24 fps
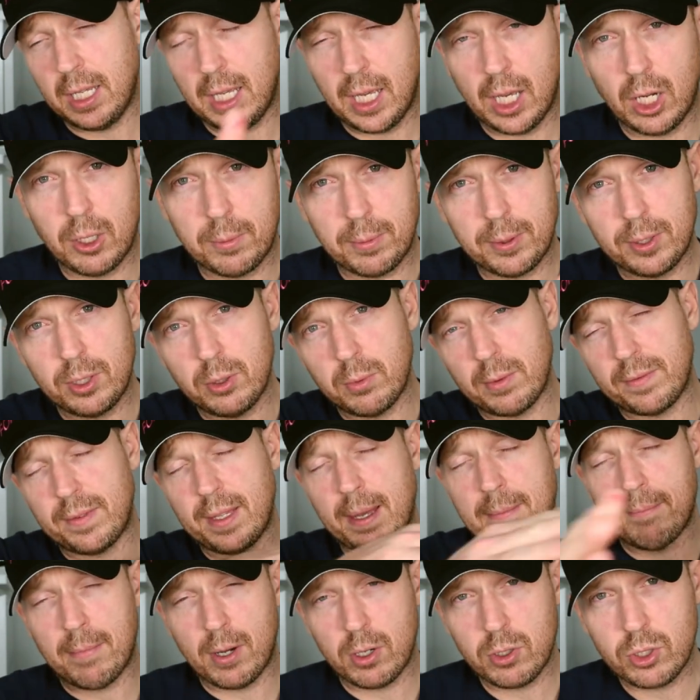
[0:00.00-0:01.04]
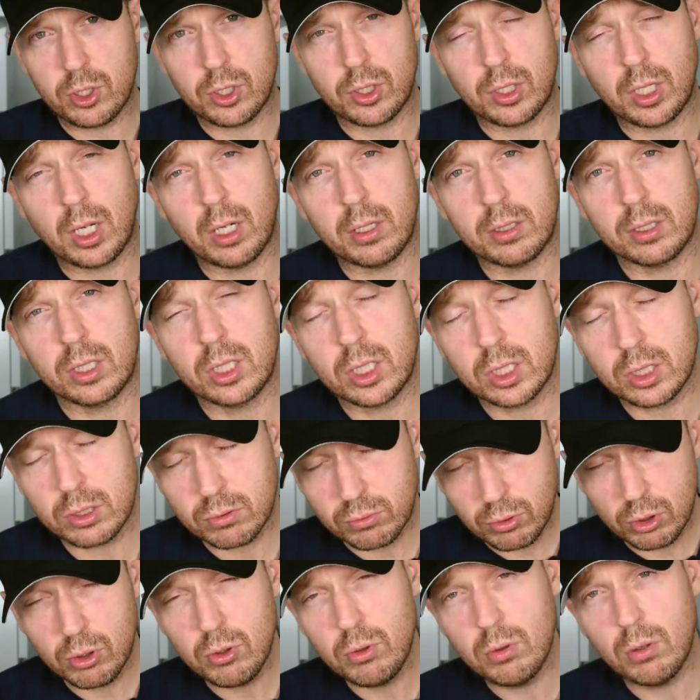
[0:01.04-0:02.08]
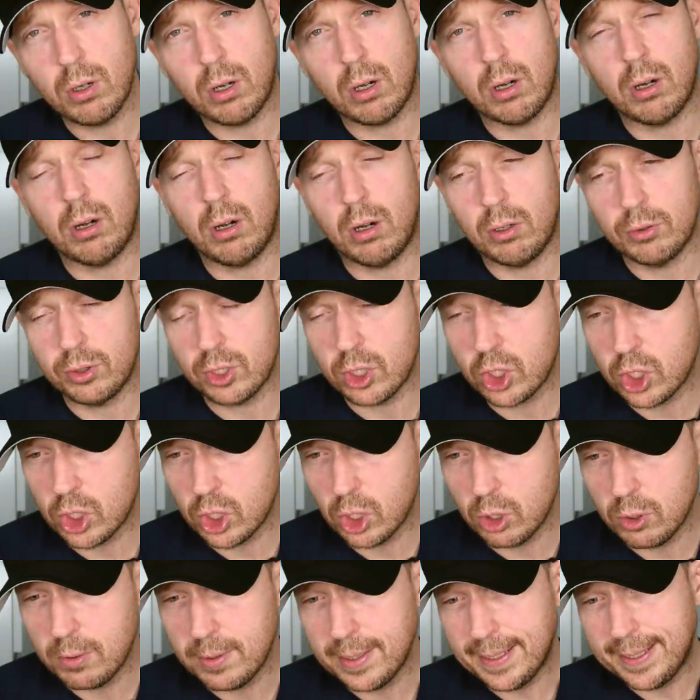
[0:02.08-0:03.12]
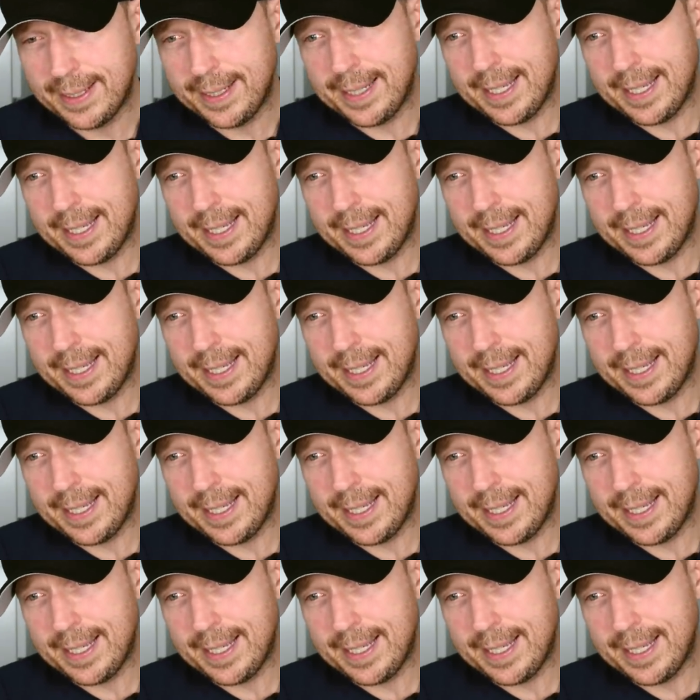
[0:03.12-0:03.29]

helping you with that motion going through on the shoe.